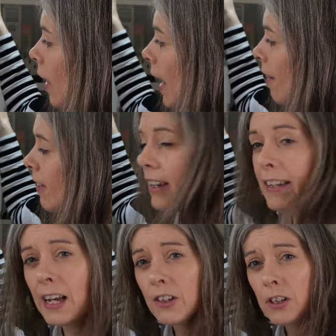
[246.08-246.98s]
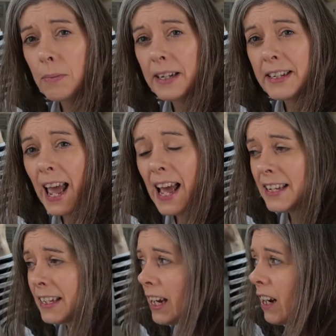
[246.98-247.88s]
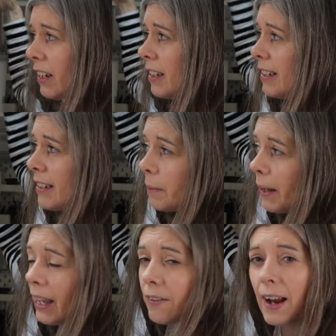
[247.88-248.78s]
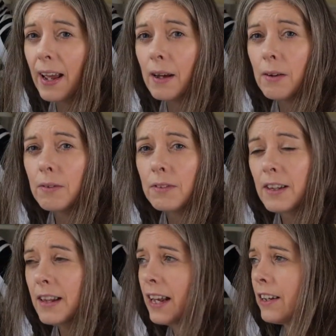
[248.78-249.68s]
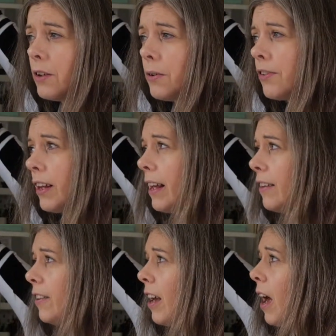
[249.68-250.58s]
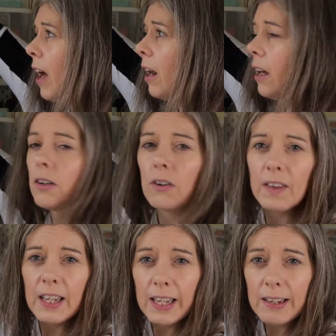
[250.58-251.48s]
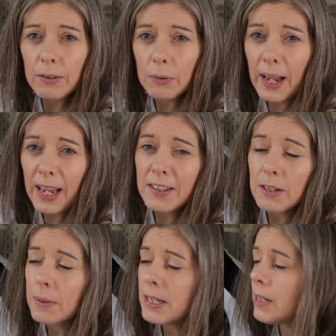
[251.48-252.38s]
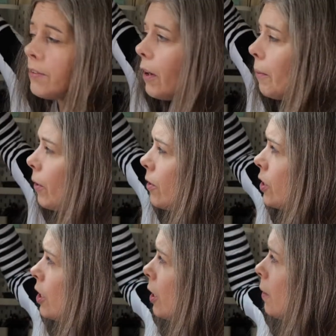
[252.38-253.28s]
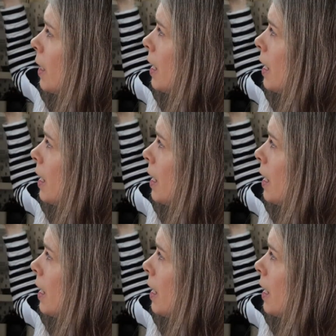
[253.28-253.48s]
I have it attached to my desk and I can swing it round and then use it like on the easel next to it if I want to.